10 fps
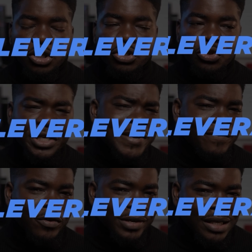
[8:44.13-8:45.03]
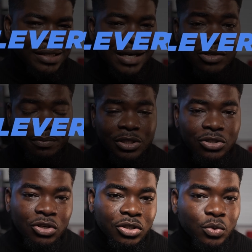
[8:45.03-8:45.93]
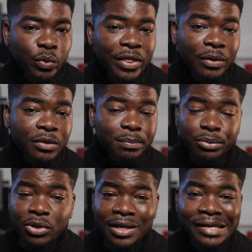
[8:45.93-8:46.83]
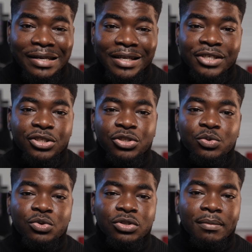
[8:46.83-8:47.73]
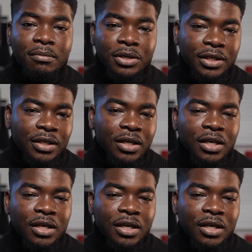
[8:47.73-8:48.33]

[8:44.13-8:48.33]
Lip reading: Trading Forex cannot be done without the broker lending you some money.